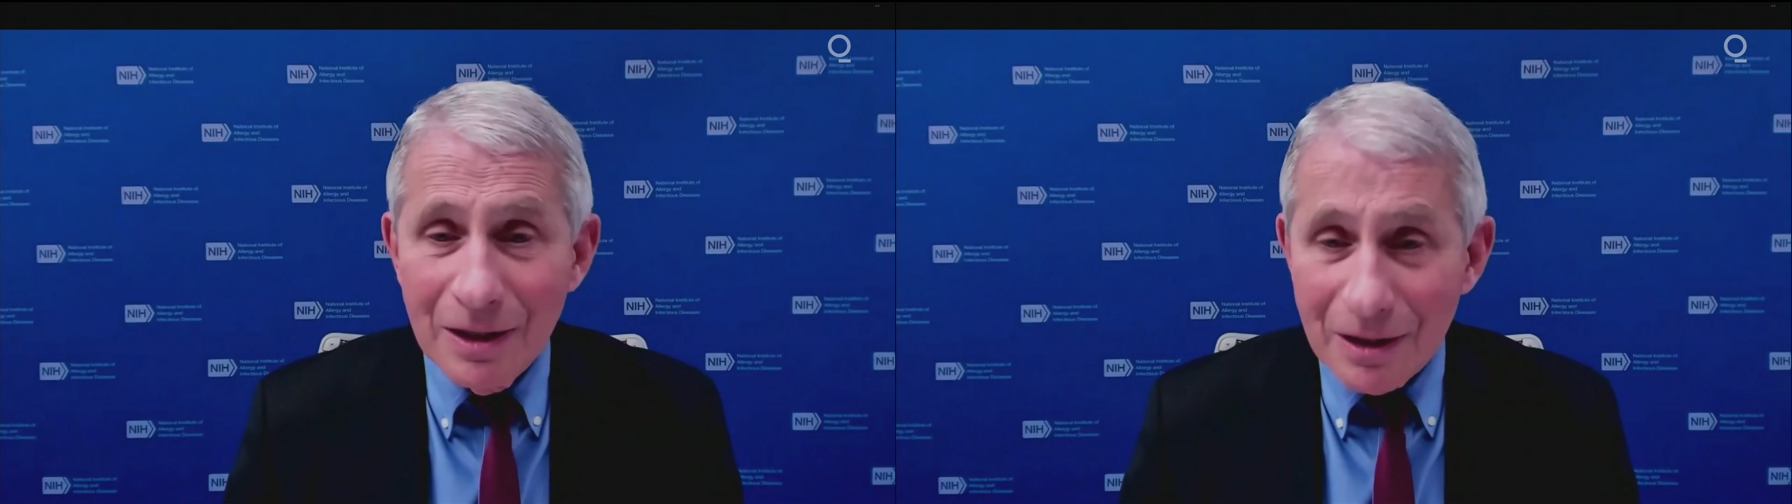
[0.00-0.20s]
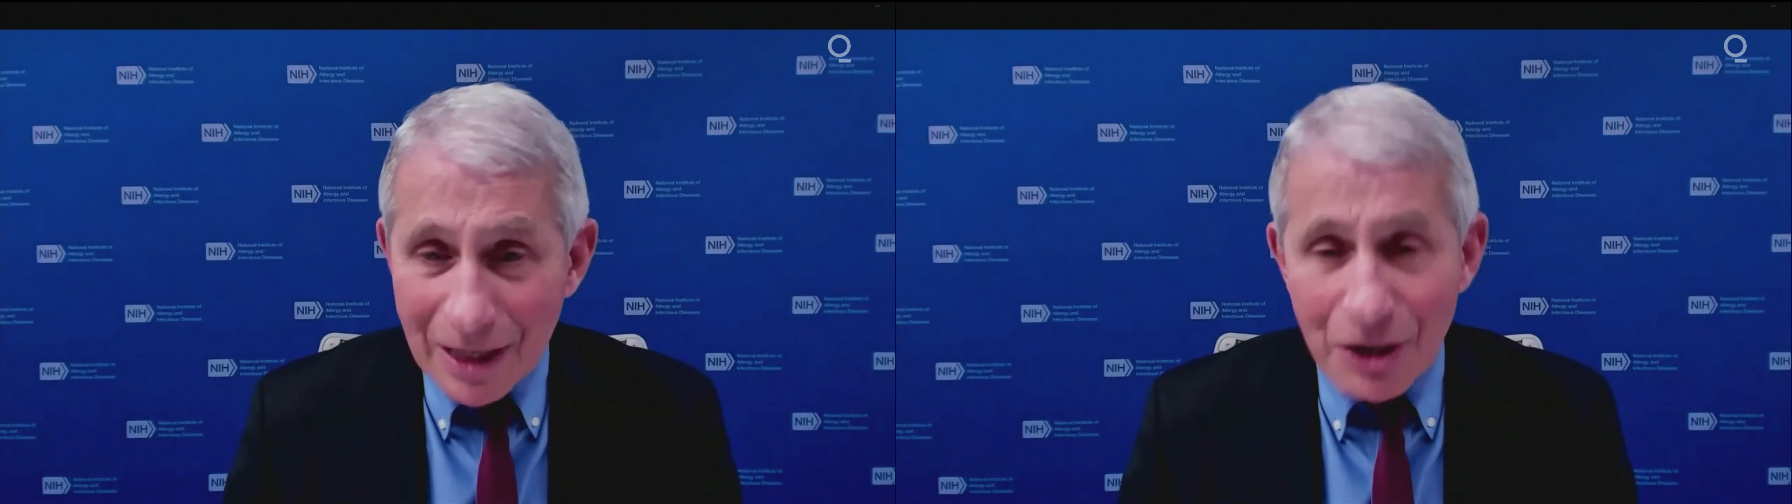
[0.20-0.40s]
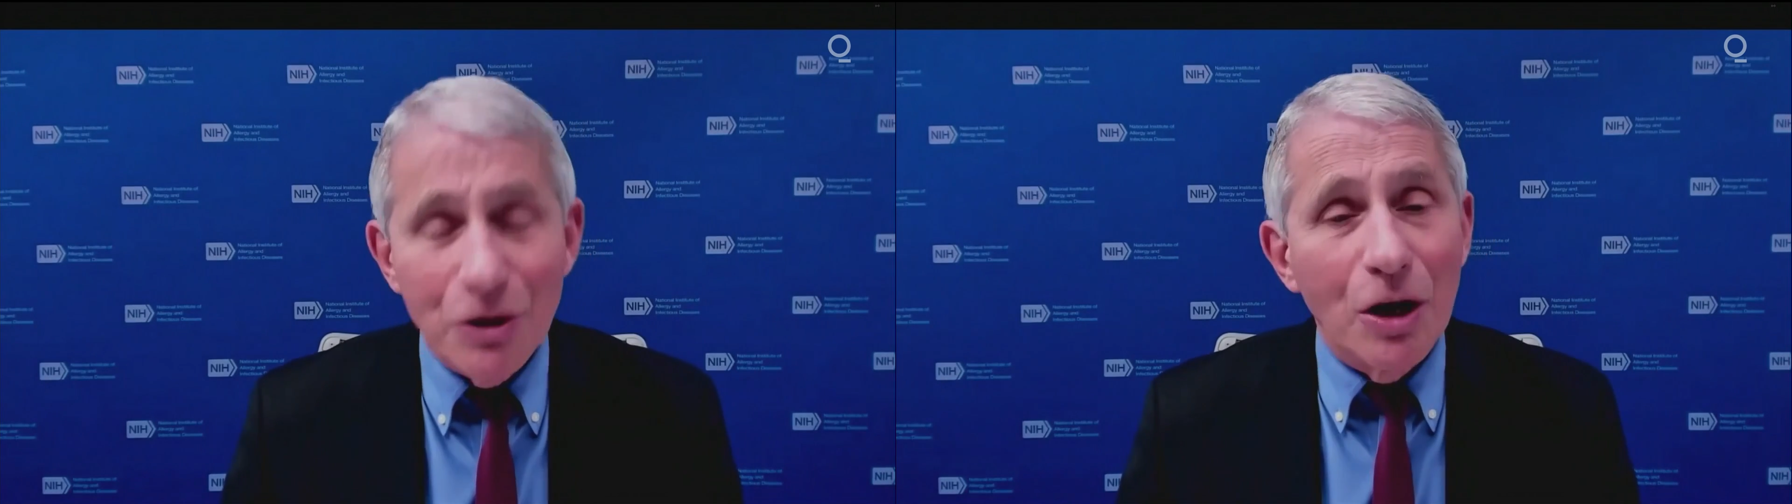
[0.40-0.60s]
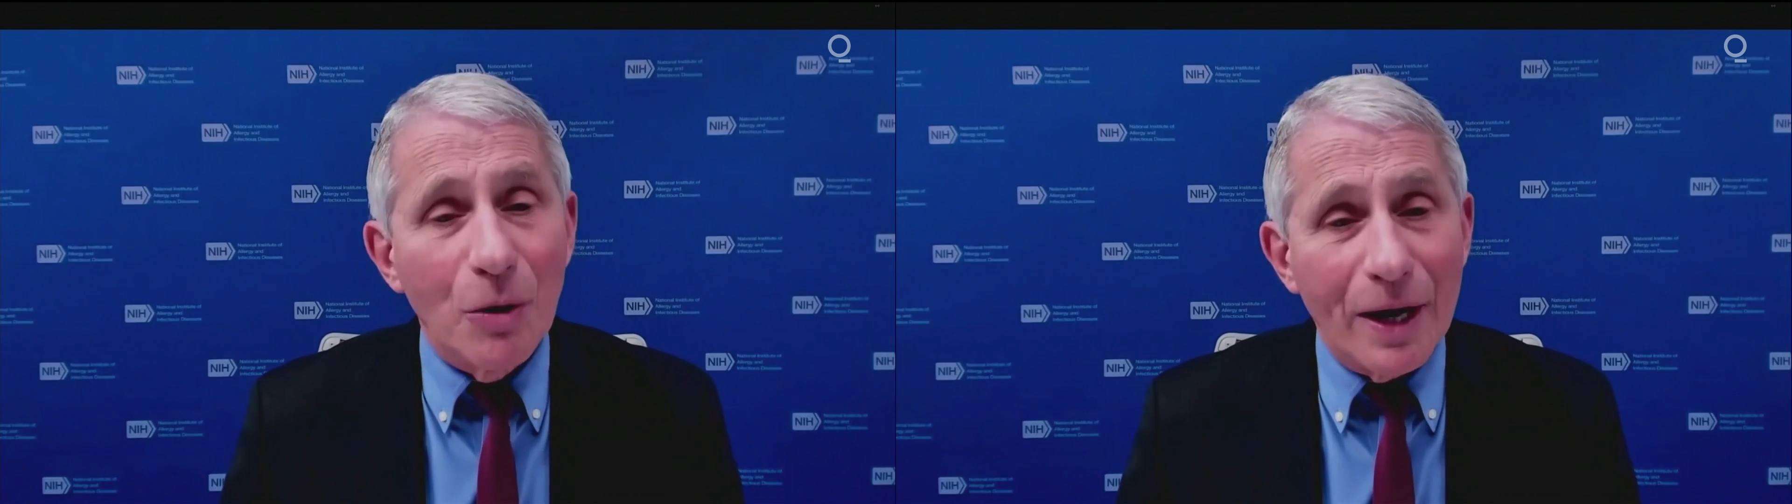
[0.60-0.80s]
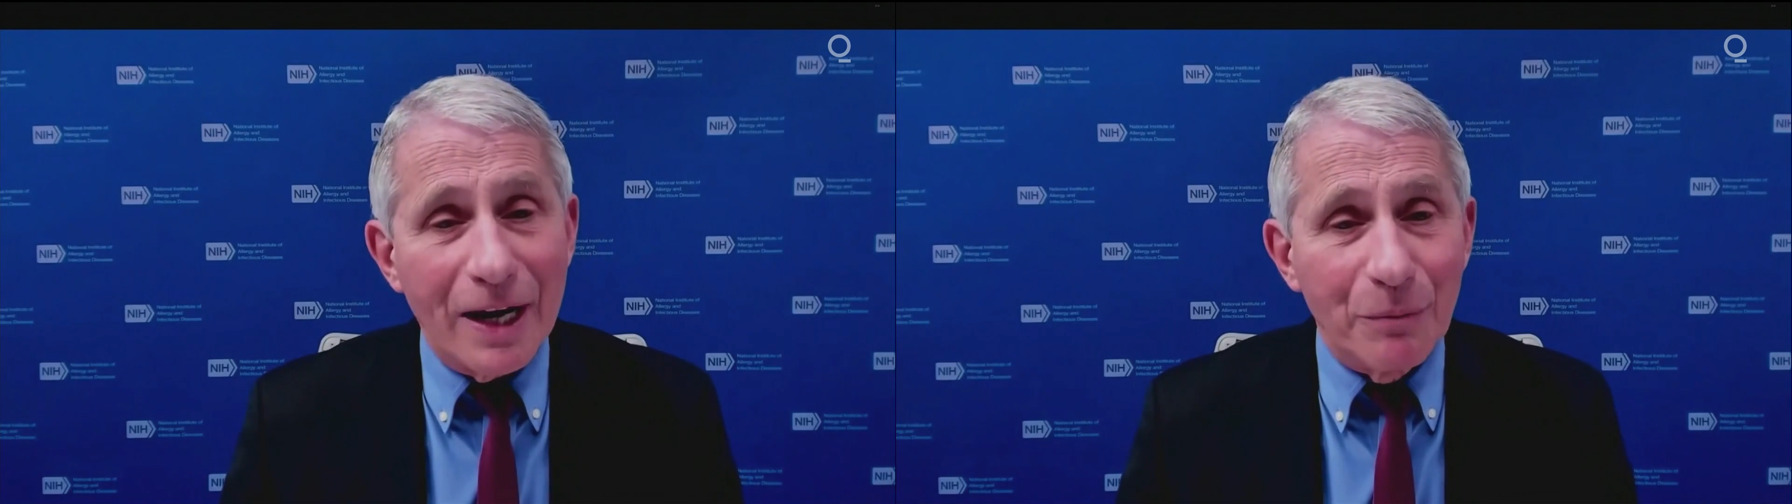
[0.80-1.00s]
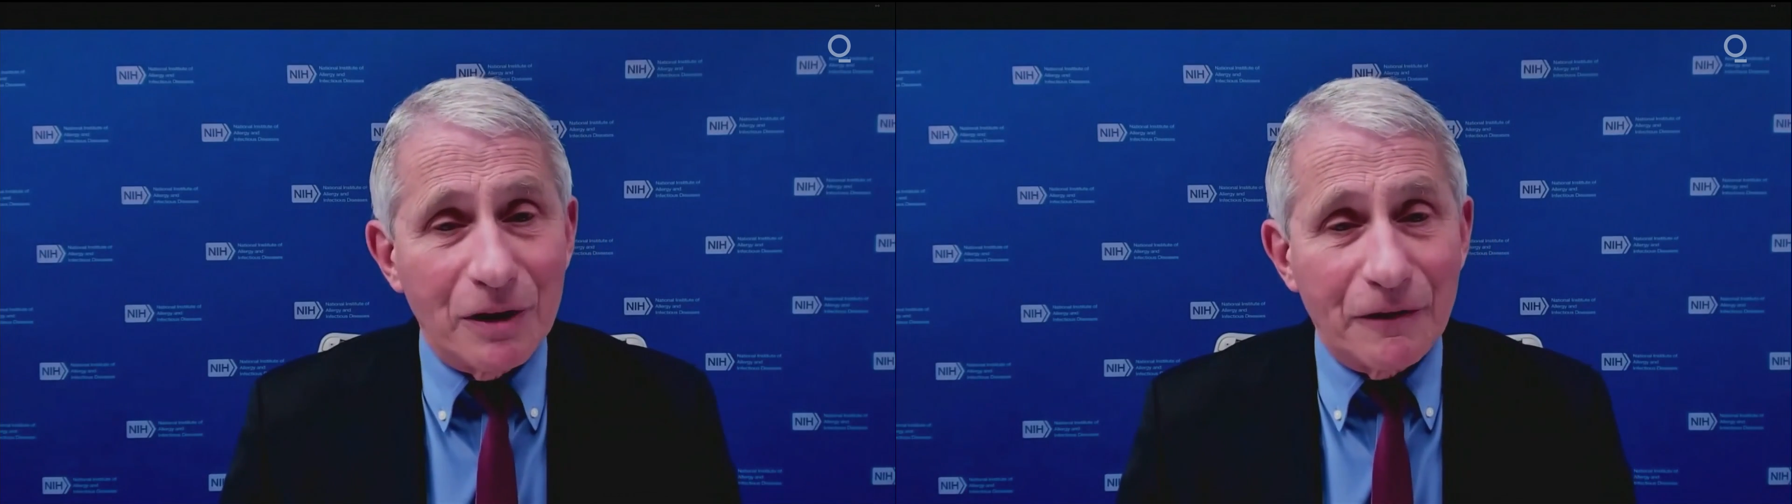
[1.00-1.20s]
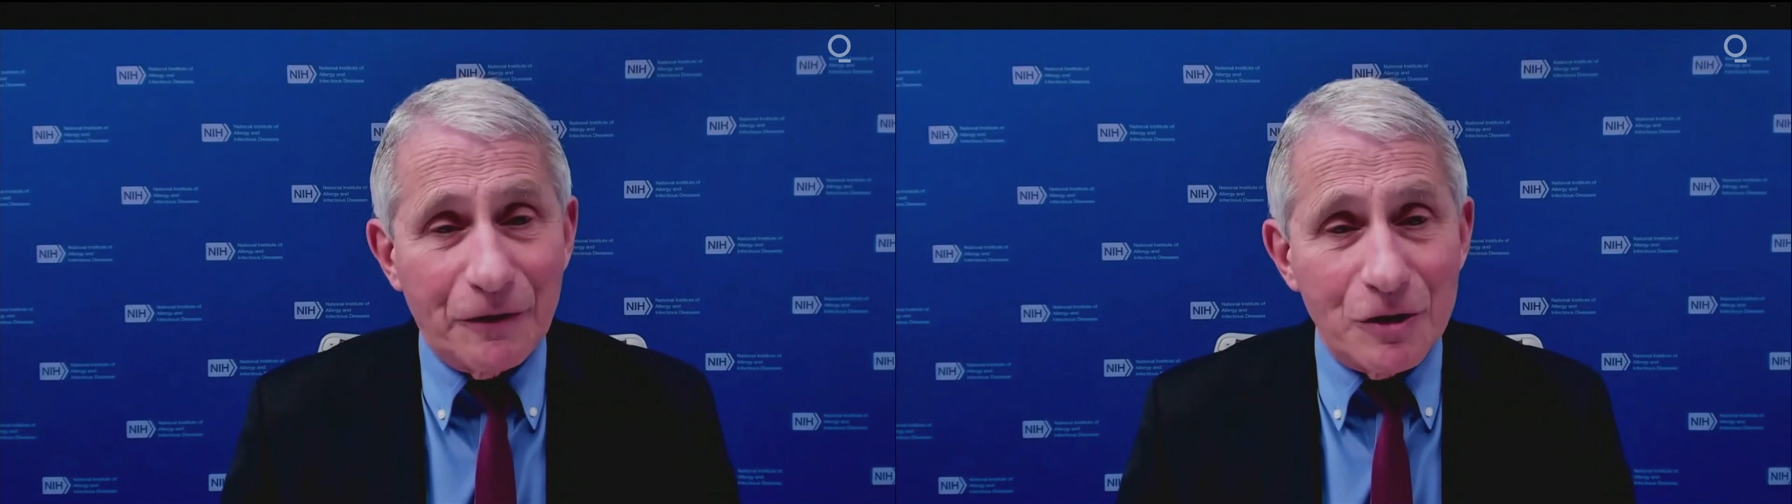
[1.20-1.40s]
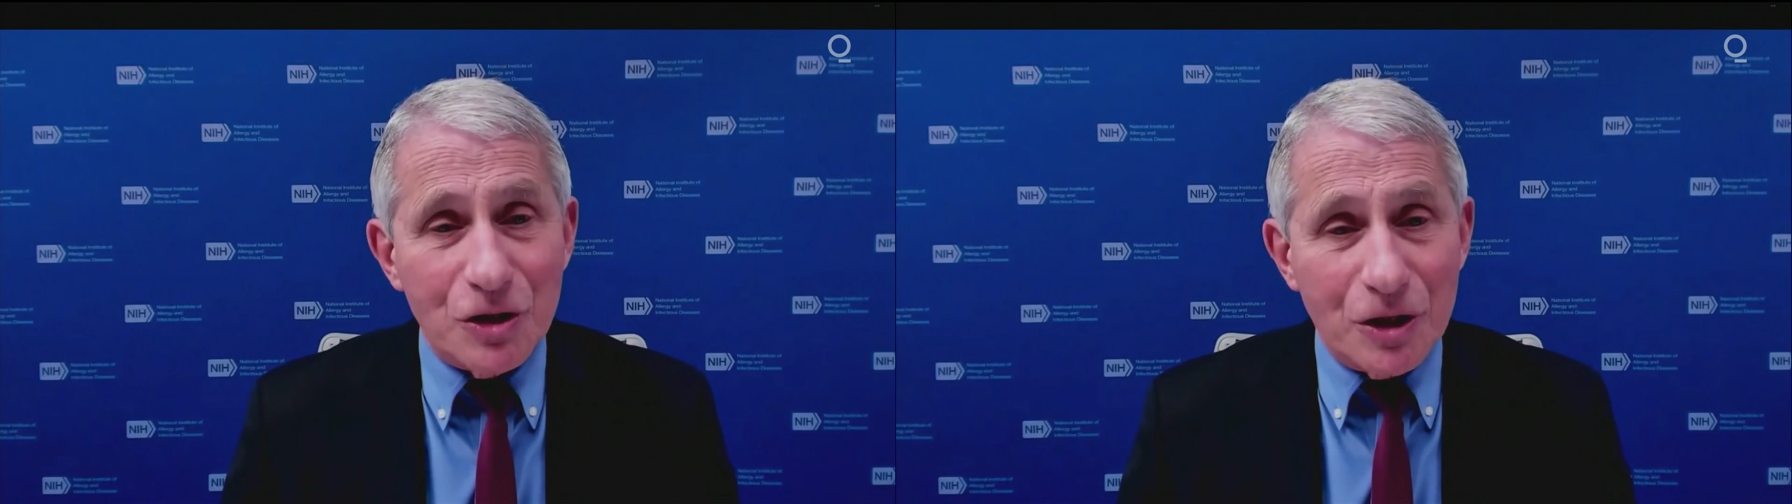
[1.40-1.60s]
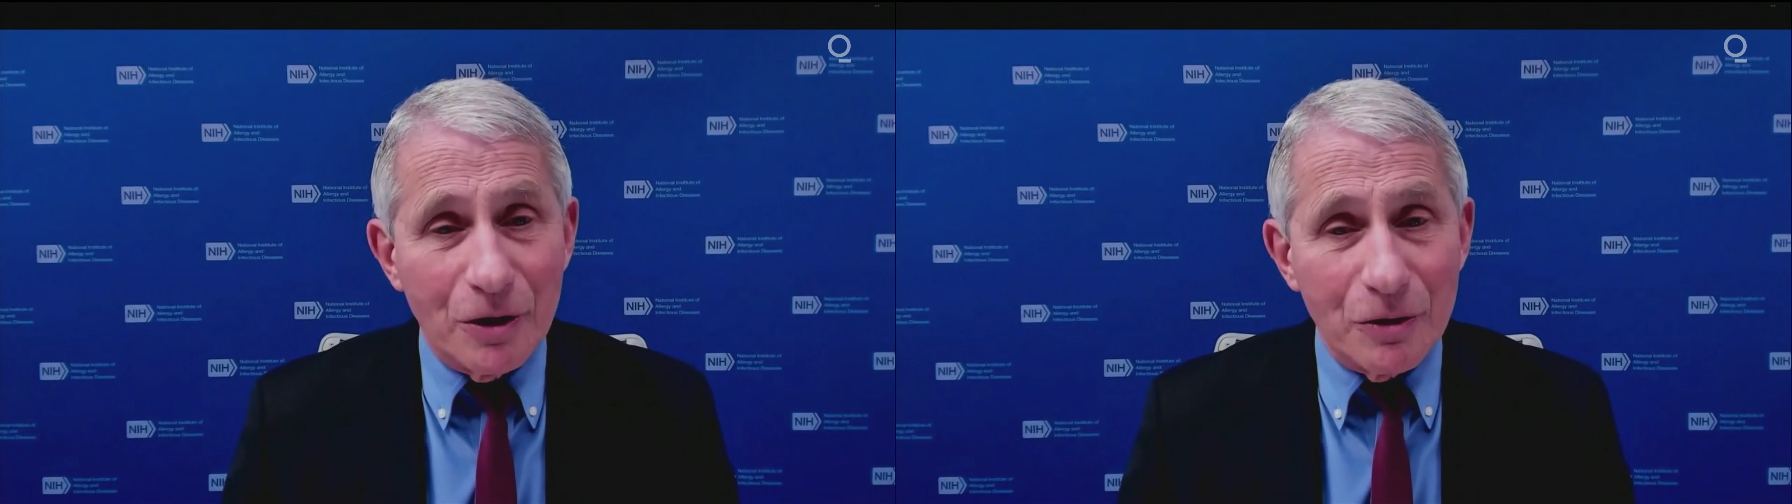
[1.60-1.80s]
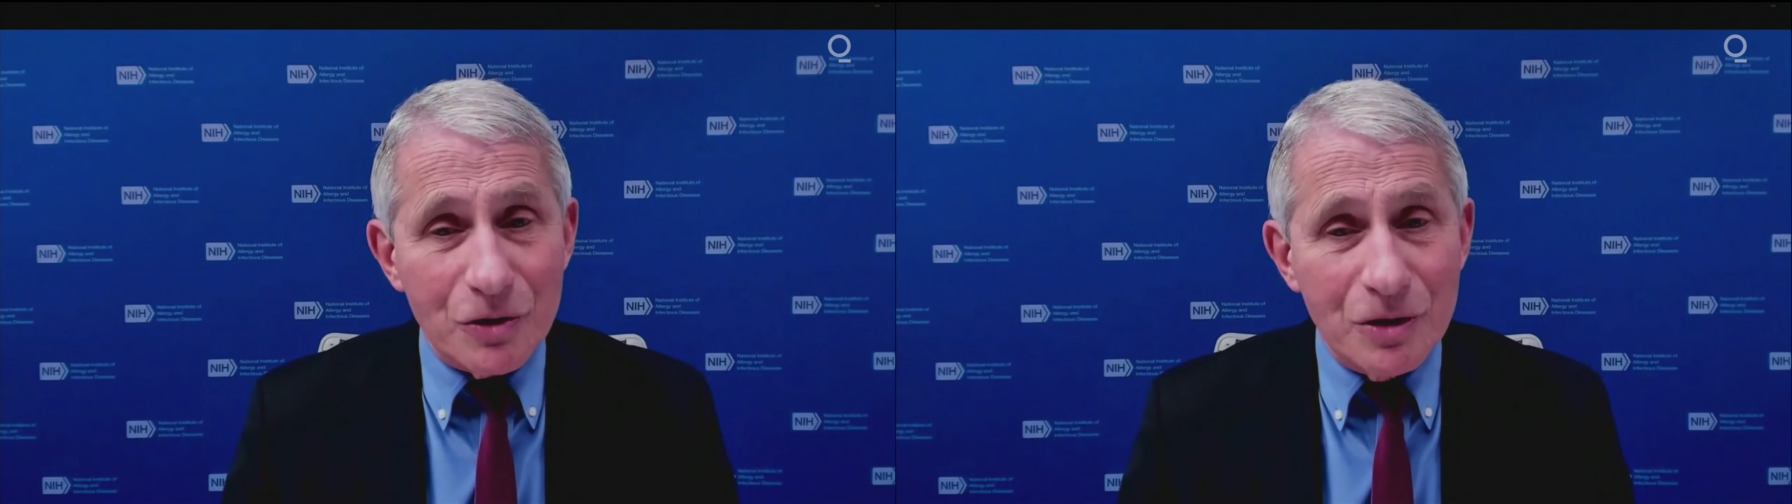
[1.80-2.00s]
then you go ahead with the first
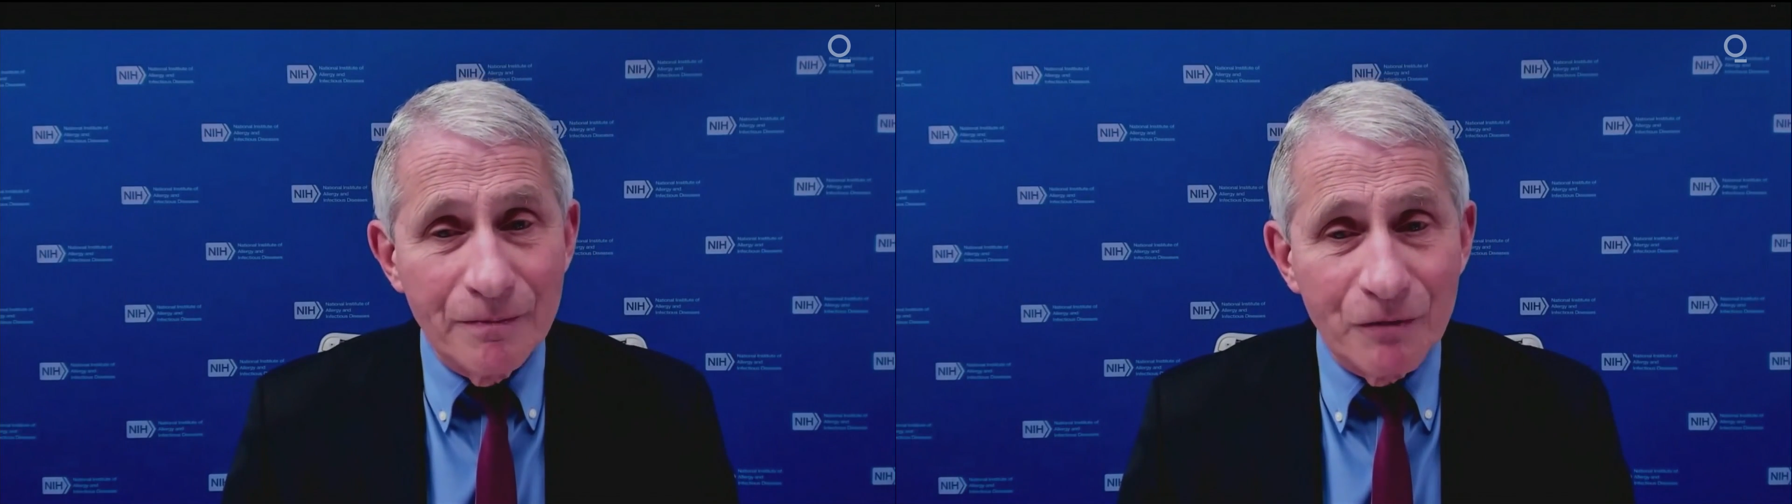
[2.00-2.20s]
dose.